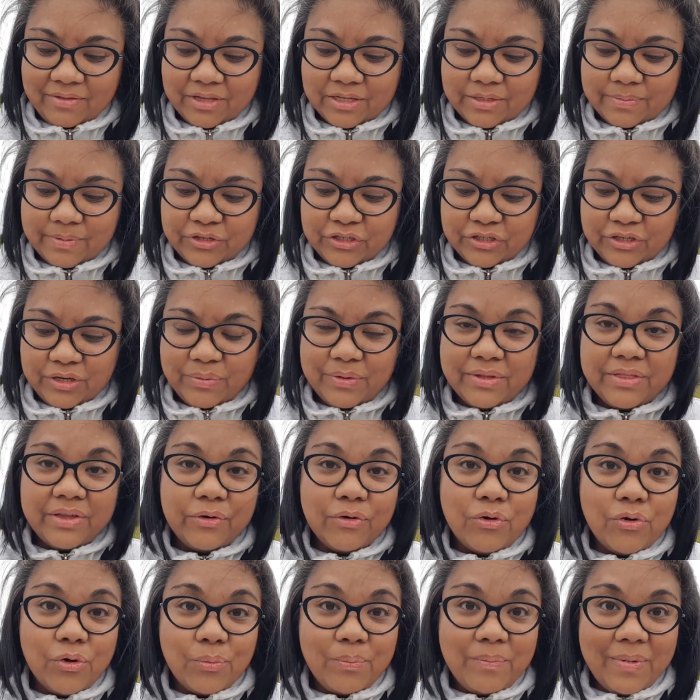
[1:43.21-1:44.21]
especially when
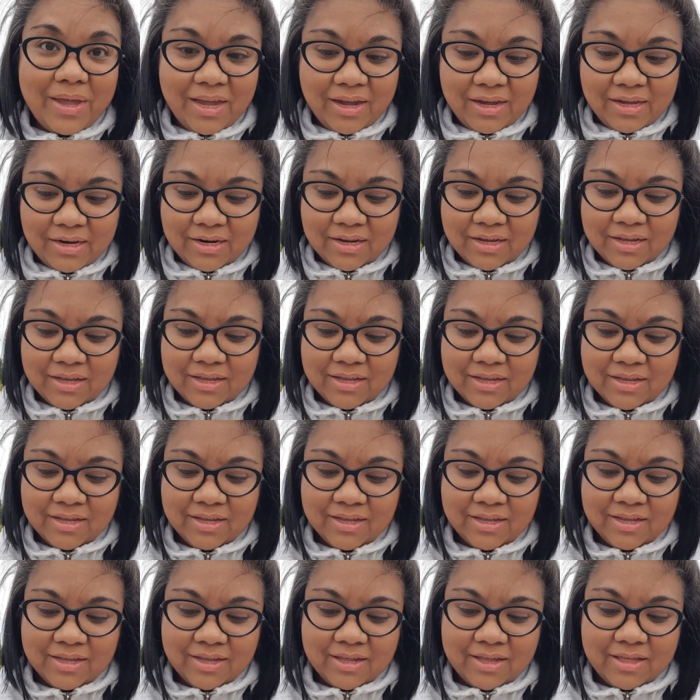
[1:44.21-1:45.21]
they're homemade,
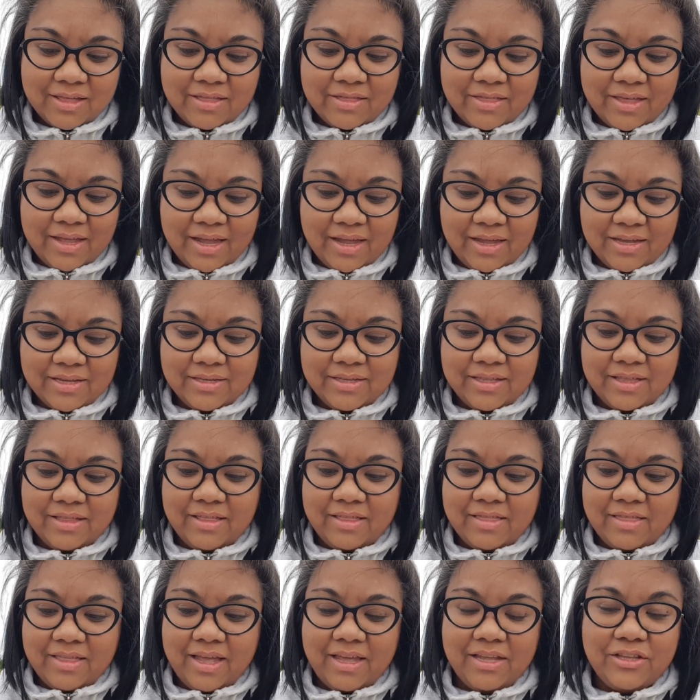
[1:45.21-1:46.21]
they
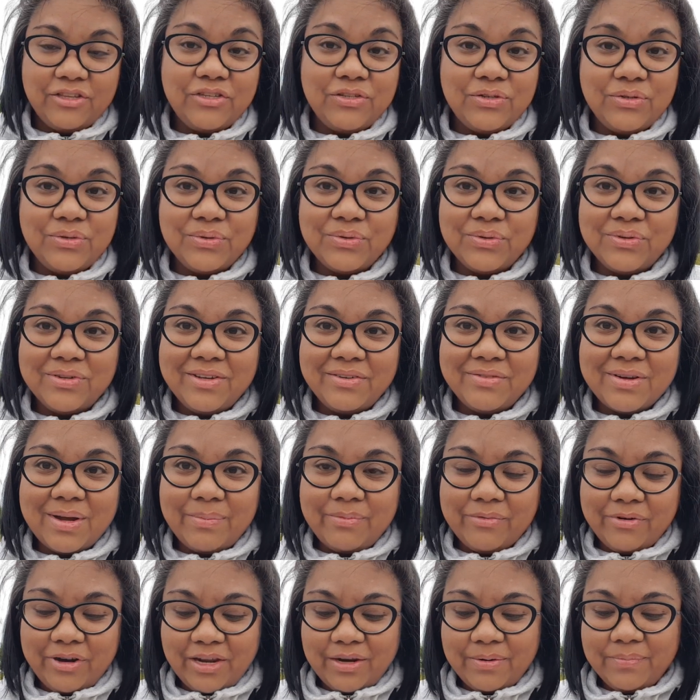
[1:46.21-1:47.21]
do
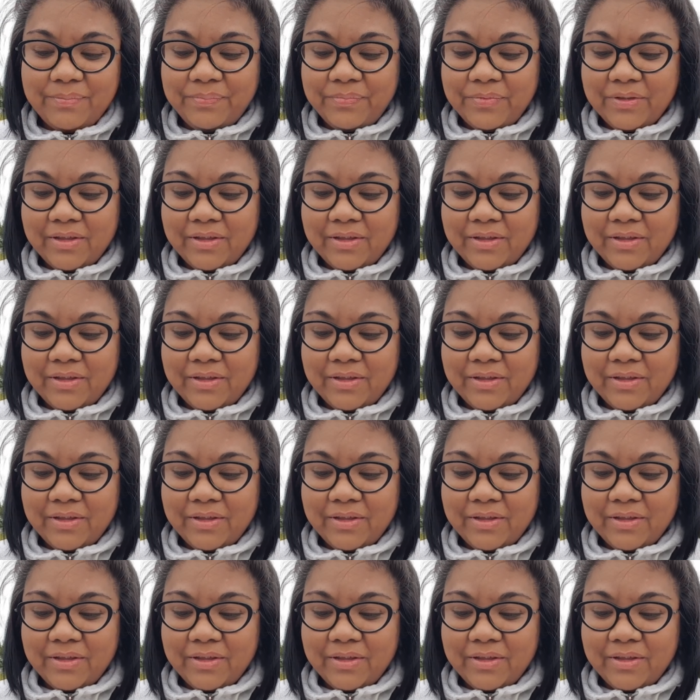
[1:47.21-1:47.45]
evaporate.